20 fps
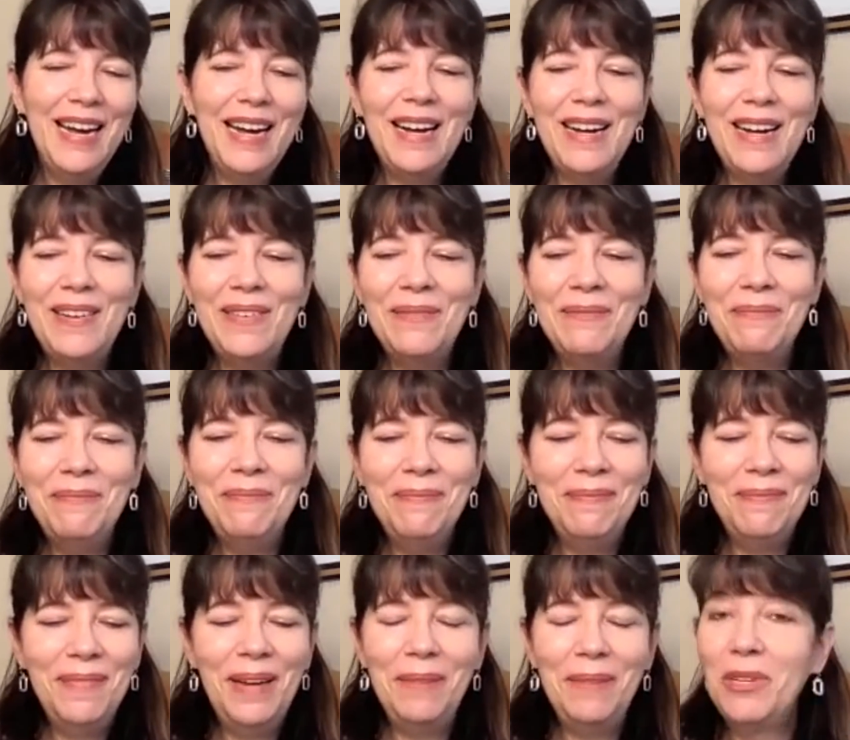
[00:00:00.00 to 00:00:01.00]
I'm
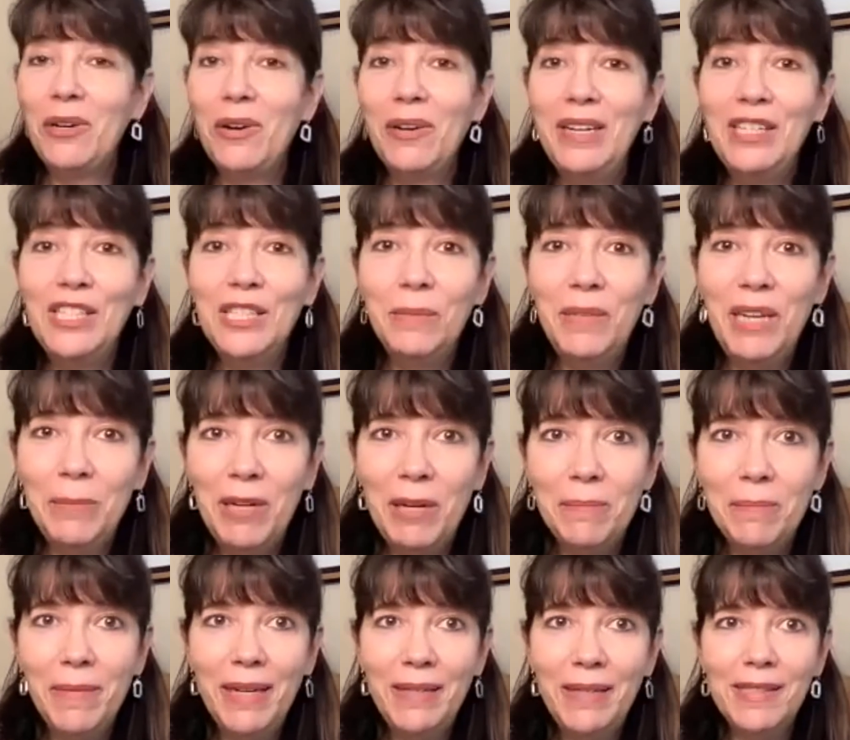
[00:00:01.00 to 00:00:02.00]
talking so many
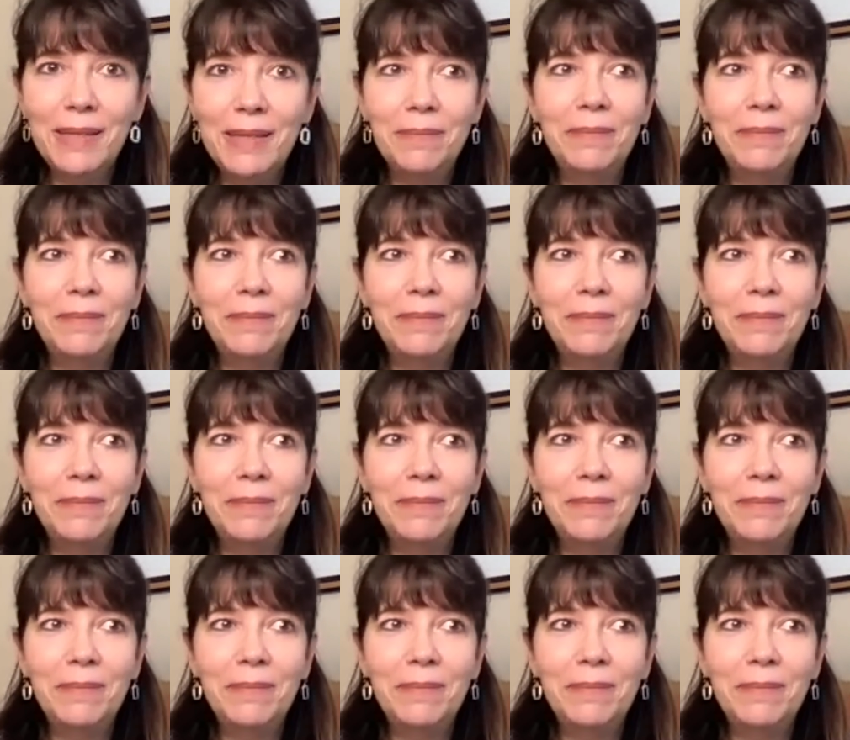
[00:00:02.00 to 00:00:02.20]
about months,